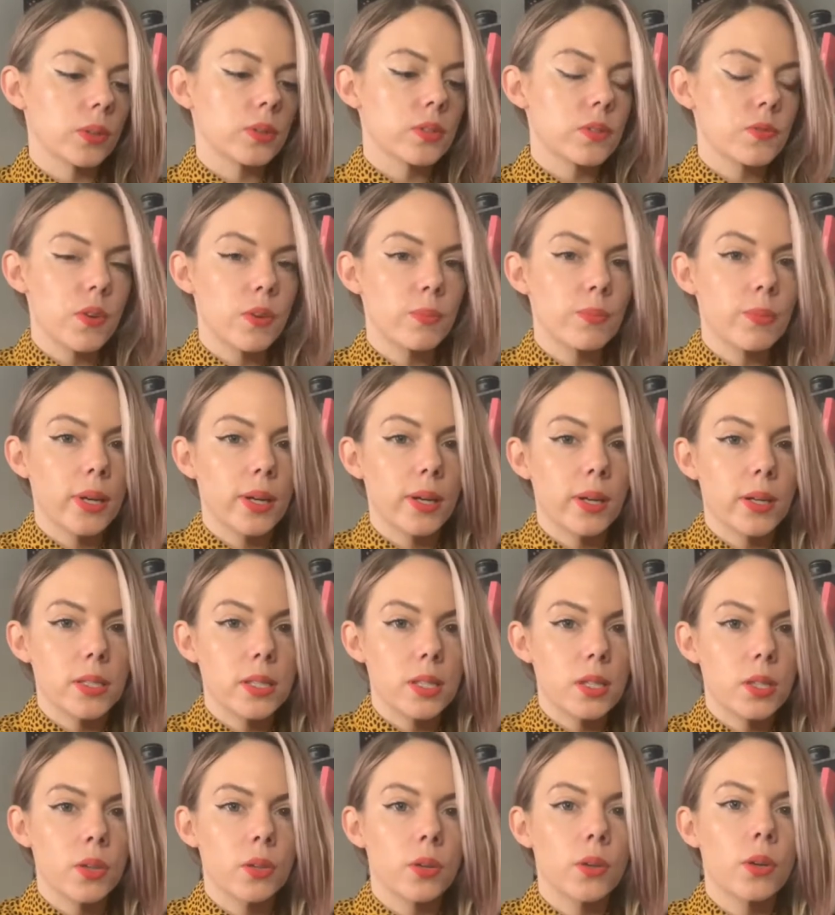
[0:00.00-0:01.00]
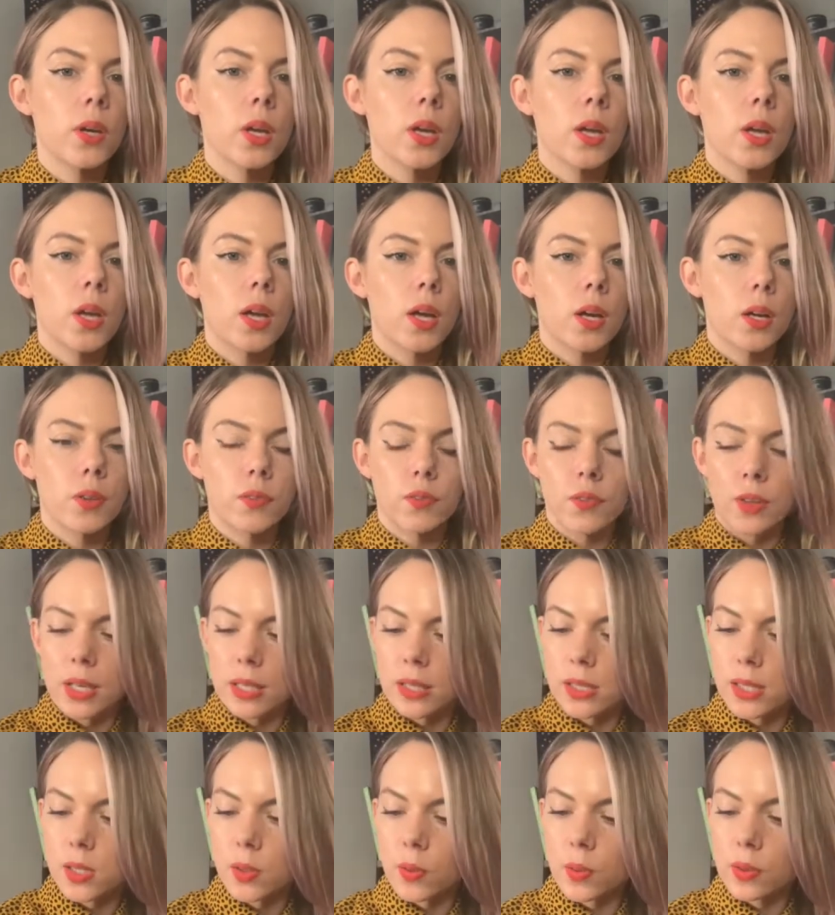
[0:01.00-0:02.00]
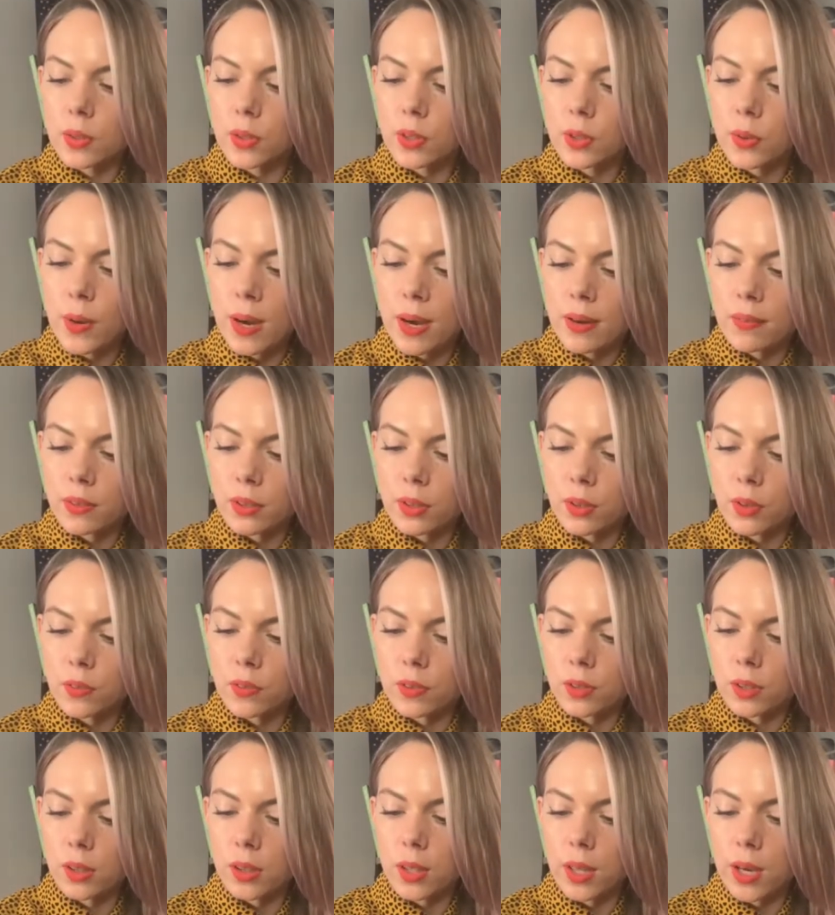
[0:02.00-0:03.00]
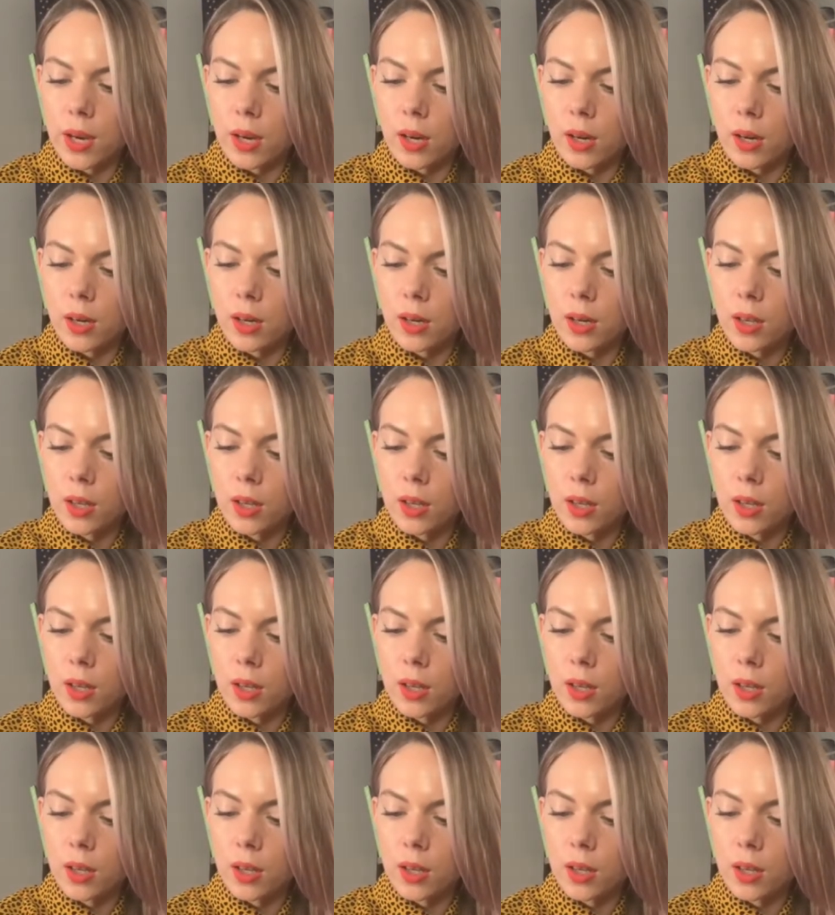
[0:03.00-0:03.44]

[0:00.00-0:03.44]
from Paris, or France, so I know you have it over there.